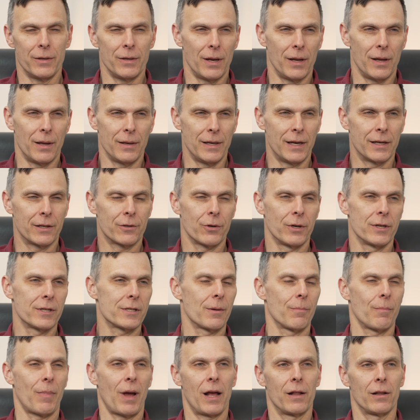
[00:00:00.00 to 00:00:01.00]
an
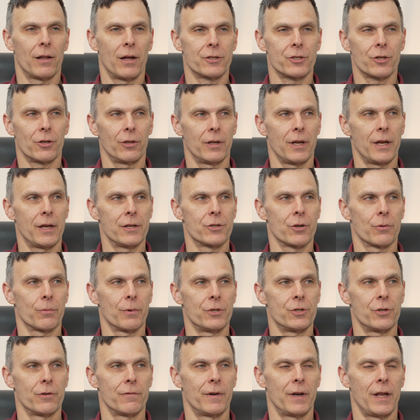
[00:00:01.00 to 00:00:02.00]
increase in biological age or
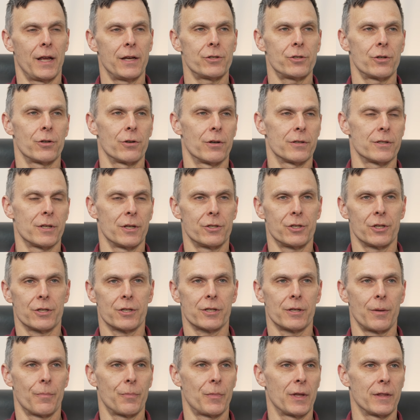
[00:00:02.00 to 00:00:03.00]
rejuvenation, or is it
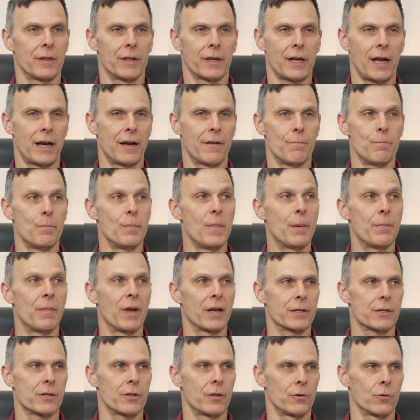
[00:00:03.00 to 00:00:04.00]
just something that kind of
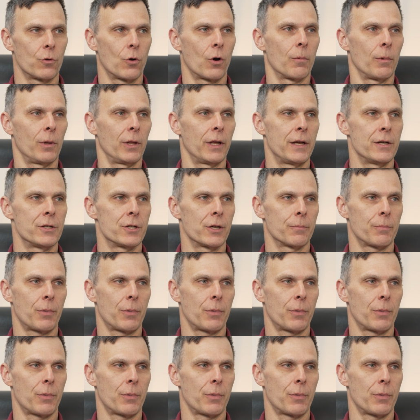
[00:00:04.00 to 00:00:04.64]
mimics the normal aging